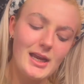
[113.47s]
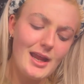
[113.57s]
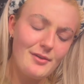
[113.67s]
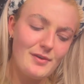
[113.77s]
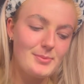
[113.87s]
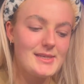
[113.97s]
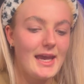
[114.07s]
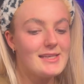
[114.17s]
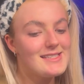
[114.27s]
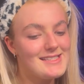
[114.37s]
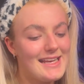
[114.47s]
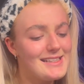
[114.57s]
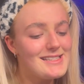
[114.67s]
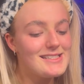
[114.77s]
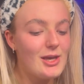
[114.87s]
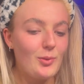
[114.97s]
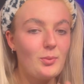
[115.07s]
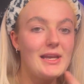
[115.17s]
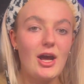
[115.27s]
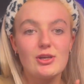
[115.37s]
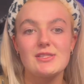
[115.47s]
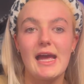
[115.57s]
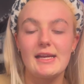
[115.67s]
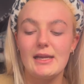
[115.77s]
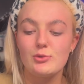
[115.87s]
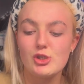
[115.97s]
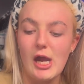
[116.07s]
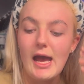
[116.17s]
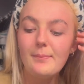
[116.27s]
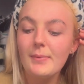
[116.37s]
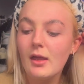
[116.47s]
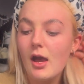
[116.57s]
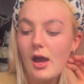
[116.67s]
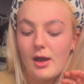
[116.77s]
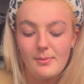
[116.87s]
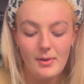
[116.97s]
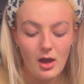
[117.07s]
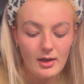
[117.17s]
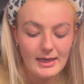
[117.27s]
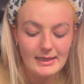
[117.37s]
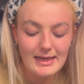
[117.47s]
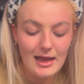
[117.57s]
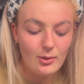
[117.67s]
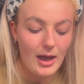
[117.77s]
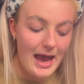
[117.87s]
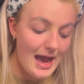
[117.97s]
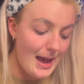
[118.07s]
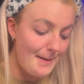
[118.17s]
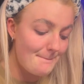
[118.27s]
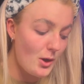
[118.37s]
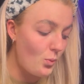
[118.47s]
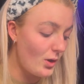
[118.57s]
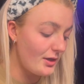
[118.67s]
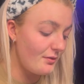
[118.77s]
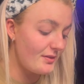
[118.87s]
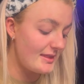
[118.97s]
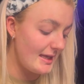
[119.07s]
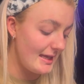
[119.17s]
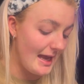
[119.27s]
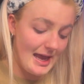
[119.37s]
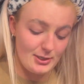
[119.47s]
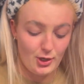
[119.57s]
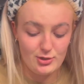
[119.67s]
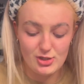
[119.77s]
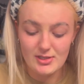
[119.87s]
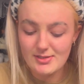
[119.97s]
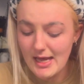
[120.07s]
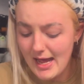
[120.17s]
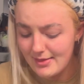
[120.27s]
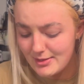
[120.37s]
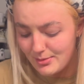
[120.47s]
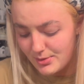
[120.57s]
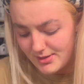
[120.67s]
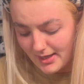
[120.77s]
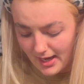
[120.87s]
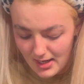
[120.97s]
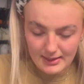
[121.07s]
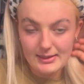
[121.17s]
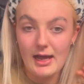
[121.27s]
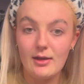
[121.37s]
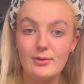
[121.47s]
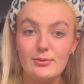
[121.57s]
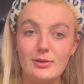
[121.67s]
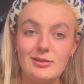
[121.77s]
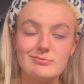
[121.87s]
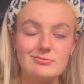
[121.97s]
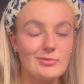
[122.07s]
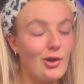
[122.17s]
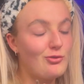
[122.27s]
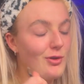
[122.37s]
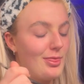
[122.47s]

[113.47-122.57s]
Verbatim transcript: Life update. Since we last had a little chat, um, I now am one of the head coaches at the WCA. now Run